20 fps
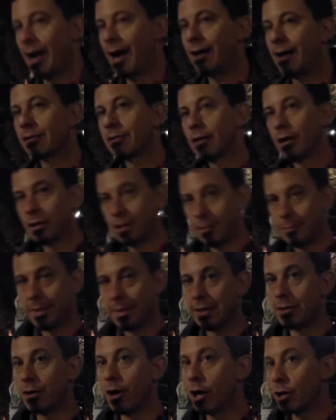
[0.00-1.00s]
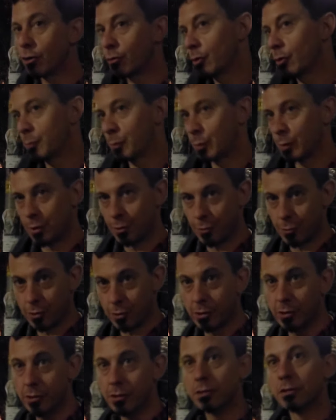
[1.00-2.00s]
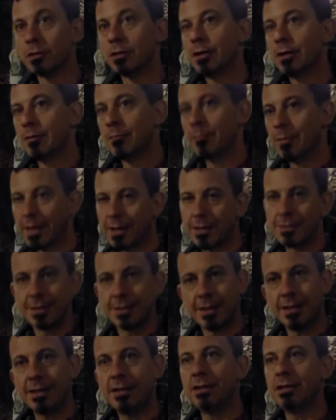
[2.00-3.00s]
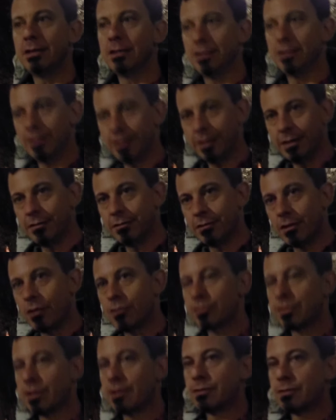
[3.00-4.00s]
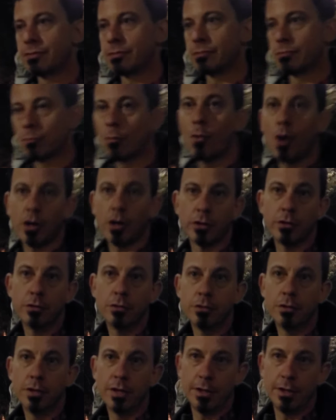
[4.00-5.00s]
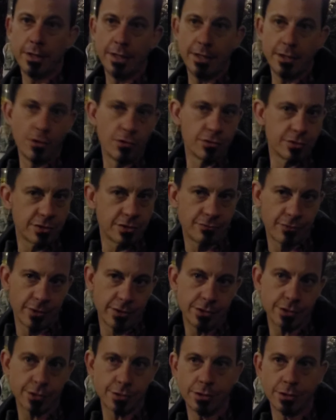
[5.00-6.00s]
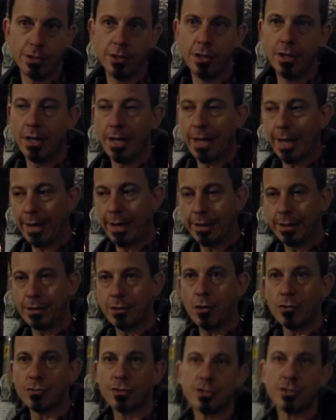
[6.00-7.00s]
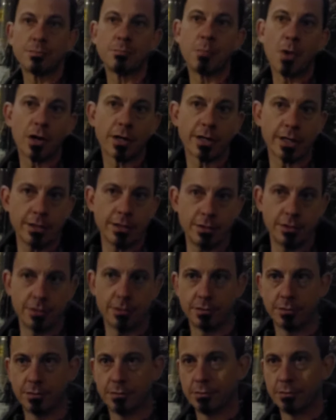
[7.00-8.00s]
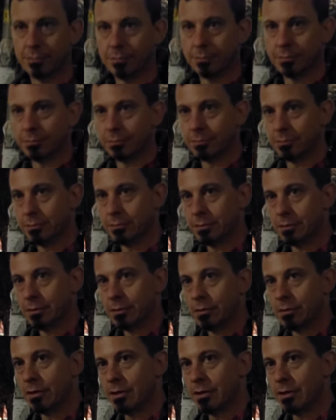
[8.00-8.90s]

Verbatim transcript: I'll call him an aquapreneur. Yeah, because well, he, I like that. He knows his water and he yep. knows his fish. And so, and why are you excited market. about it? Is what I'm asking you.